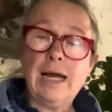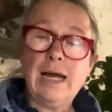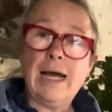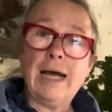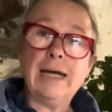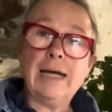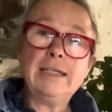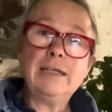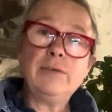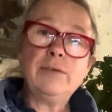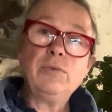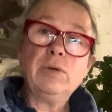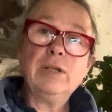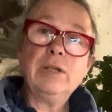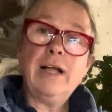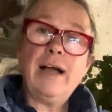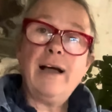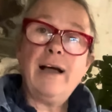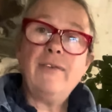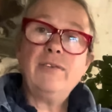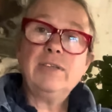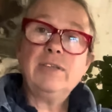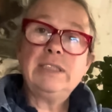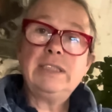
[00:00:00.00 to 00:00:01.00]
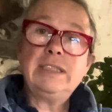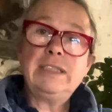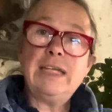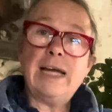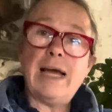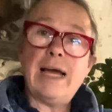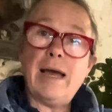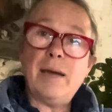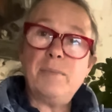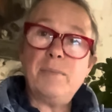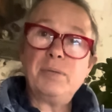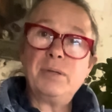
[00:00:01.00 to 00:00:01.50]
and it will have a
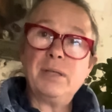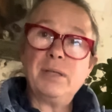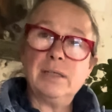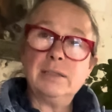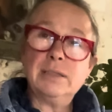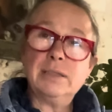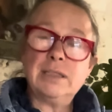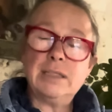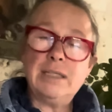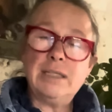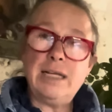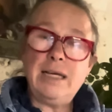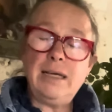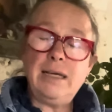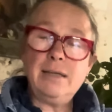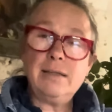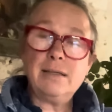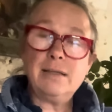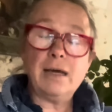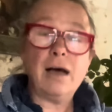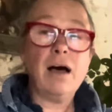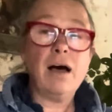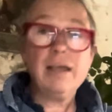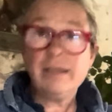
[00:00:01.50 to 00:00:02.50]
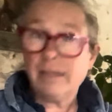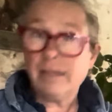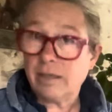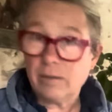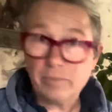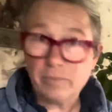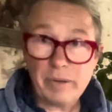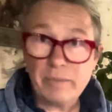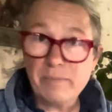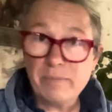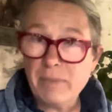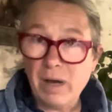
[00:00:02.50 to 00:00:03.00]
depth underneath. I think it'll
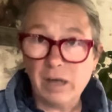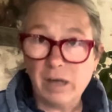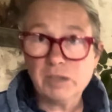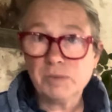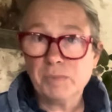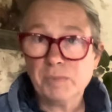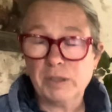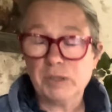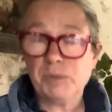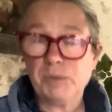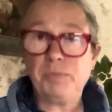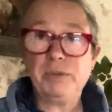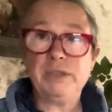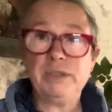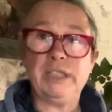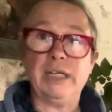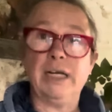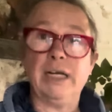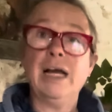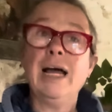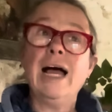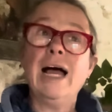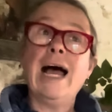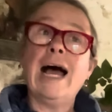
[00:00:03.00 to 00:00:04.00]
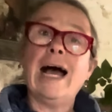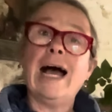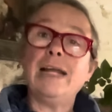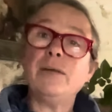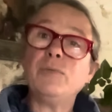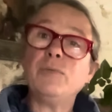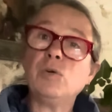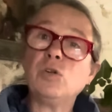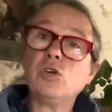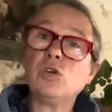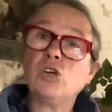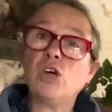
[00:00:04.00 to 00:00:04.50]
be much, much prettier, and it
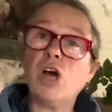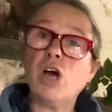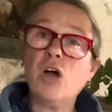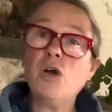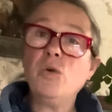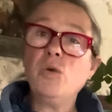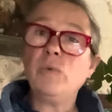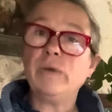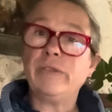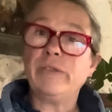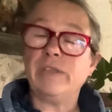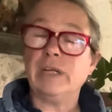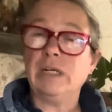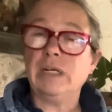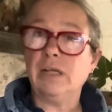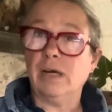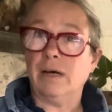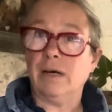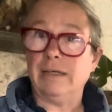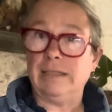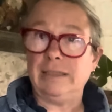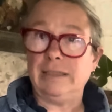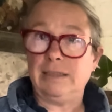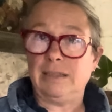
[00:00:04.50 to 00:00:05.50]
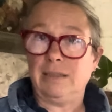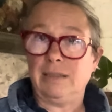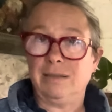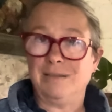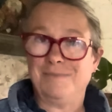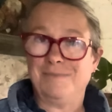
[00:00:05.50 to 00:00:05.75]
will go with the light.